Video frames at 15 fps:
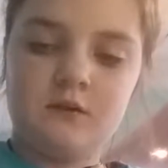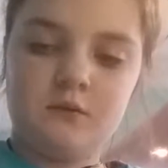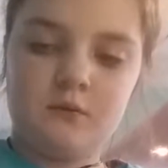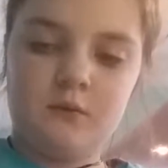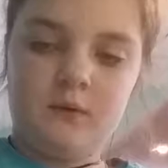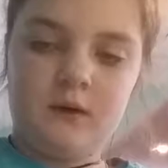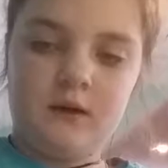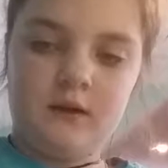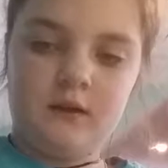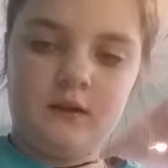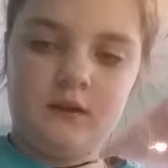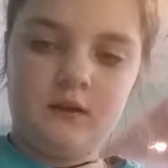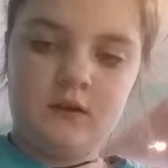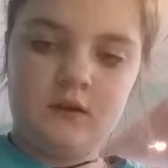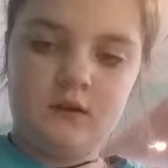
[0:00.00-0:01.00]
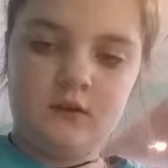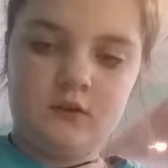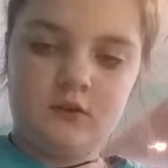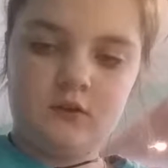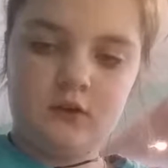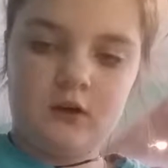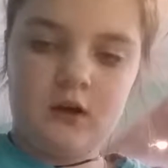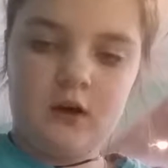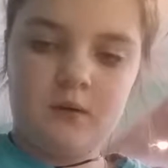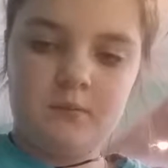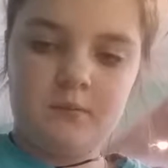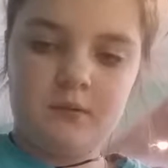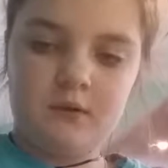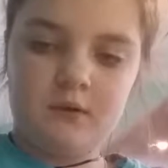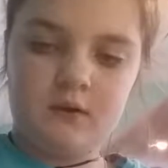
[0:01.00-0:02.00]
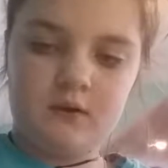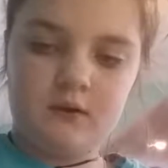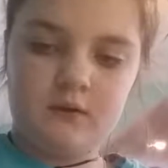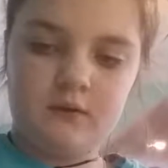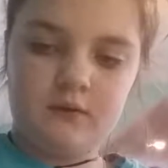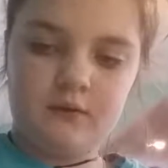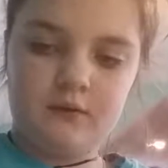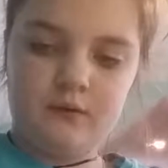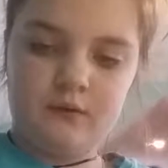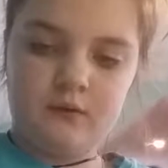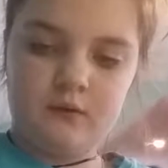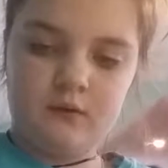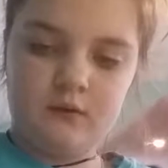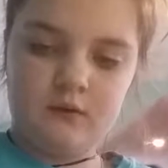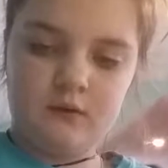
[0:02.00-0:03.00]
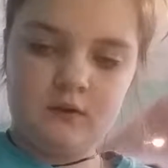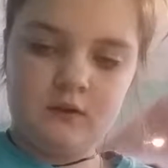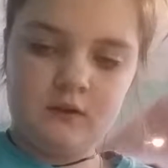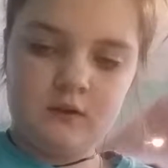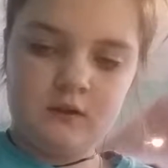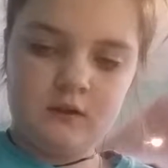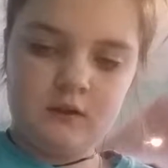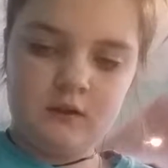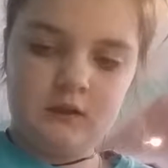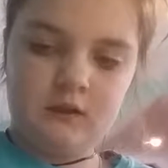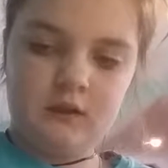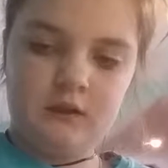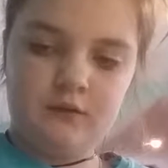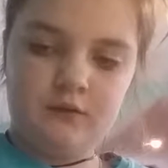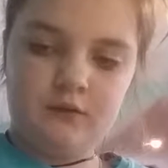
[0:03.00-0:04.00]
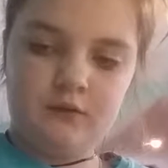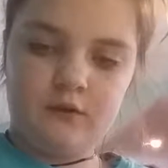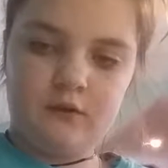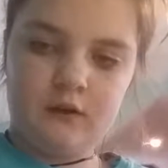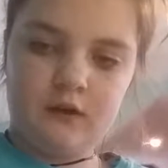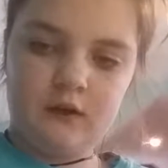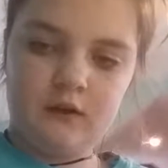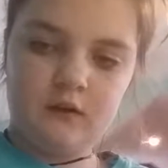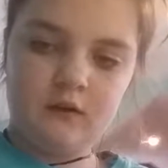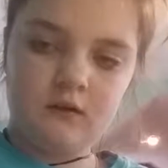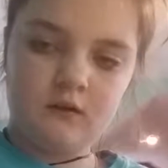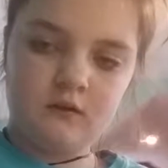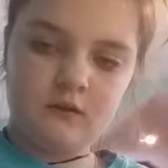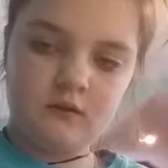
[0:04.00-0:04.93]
one drop of leaf green.